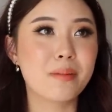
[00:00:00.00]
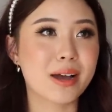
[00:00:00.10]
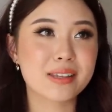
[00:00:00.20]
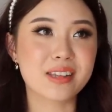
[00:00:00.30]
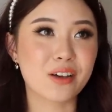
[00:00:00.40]

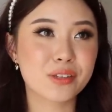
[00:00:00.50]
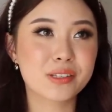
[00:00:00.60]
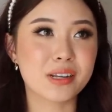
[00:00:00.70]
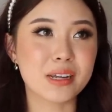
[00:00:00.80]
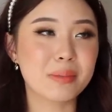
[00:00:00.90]
my
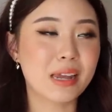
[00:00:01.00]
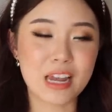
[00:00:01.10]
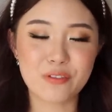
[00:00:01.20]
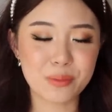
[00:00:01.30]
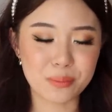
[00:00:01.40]
self-esteem
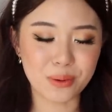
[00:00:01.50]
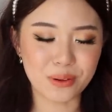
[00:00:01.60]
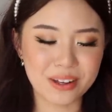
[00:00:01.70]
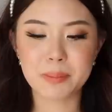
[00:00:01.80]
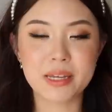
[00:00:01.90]
even
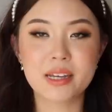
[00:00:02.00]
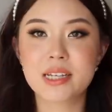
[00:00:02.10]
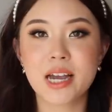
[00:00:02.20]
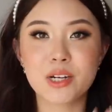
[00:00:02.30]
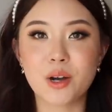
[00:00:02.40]
more because
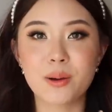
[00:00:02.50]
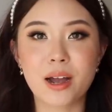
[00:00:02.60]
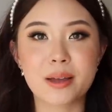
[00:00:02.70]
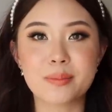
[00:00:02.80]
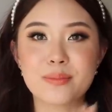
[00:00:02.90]
I know
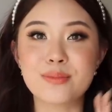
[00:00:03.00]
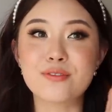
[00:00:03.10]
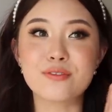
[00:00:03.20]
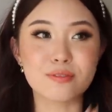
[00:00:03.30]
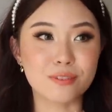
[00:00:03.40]

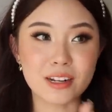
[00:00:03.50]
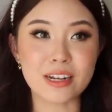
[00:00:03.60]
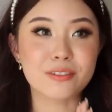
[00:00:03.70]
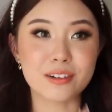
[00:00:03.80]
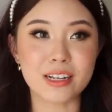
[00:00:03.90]
I'm
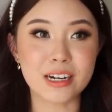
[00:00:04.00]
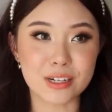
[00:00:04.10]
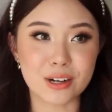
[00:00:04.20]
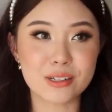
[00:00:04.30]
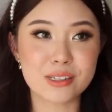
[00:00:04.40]
really, really
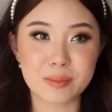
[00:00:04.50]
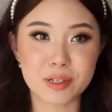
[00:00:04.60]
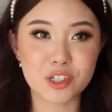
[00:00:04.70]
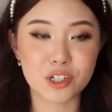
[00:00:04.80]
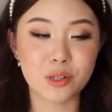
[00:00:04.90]
not
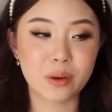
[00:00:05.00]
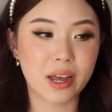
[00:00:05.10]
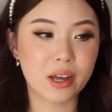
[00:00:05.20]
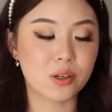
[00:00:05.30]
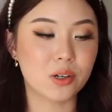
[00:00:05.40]
symmetrical
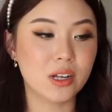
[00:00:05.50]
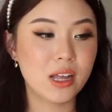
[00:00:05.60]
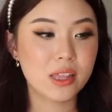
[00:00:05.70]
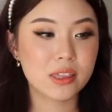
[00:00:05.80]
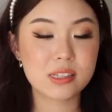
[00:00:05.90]
at all.
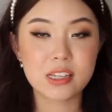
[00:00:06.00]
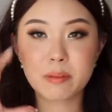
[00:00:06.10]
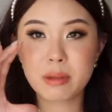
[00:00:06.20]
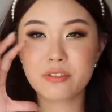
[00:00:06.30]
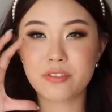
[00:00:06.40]
This side
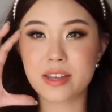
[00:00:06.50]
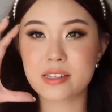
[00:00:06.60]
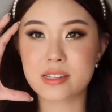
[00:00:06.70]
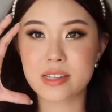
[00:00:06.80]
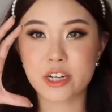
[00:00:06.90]
of my
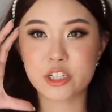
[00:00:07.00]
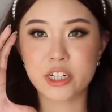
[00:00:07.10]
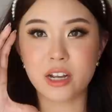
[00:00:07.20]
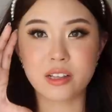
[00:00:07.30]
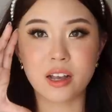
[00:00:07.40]
face is
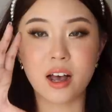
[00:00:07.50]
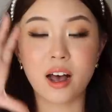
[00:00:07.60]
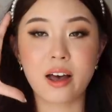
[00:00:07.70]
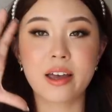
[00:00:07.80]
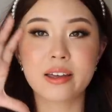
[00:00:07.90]
actually a lot
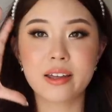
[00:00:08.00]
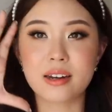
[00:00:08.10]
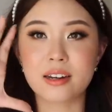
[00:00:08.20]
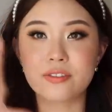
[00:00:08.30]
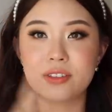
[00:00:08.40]
higher
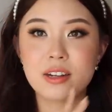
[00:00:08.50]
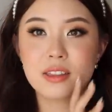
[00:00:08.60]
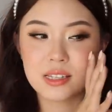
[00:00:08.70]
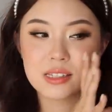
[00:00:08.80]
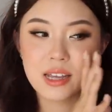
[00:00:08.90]
and lifted,
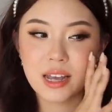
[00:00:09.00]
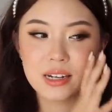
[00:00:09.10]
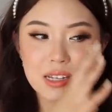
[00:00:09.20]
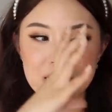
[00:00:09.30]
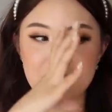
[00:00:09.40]
and this
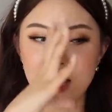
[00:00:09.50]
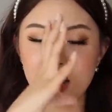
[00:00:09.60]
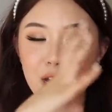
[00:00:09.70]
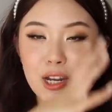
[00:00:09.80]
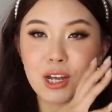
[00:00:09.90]
side is
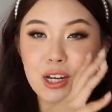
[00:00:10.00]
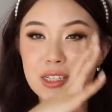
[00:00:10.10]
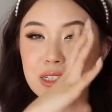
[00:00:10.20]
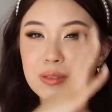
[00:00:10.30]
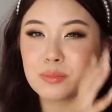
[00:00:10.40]
a
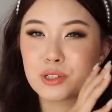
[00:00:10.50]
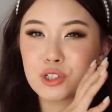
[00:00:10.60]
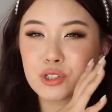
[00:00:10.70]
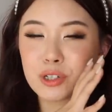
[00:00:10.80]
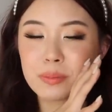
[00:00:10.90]
lot more
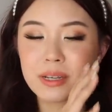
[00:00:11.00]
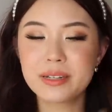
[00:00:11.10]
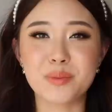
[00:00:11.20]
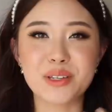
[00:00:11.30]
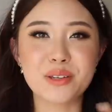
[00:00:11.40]

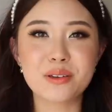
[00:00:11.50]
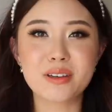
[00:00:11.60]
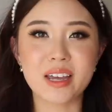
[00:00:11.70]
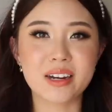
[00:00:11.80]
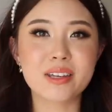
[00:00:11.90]
droopy. When
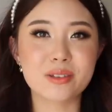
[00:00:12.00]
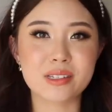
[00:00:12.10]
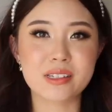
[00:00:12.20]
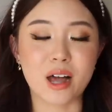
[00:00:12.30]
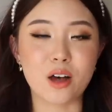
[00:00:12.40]
you edit
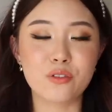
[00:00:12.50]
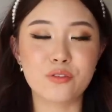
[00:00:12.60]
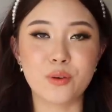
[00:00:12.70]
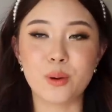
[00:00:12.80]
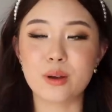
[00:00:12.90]

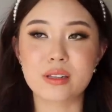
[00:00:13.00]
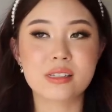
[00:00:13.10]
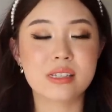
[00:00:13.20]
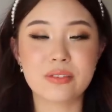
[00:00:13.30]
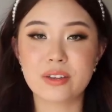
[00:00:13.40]
yourself for
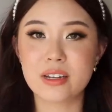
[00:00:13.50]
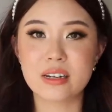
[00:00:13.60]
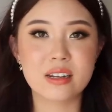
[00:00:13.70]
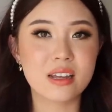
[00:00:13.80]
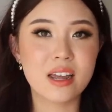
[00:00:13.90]

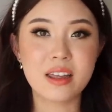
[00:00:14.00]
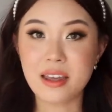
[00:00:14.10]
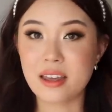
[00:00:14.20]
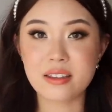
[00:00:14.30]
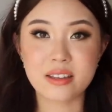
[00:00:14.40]
7-8
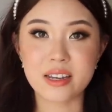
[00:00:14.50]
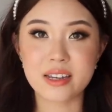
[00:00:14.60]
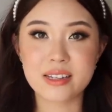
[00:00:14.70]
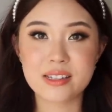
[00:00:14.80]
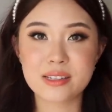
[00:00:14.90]

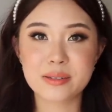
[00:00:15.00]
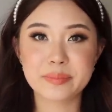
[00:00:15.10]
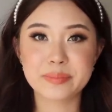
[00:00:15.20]
years,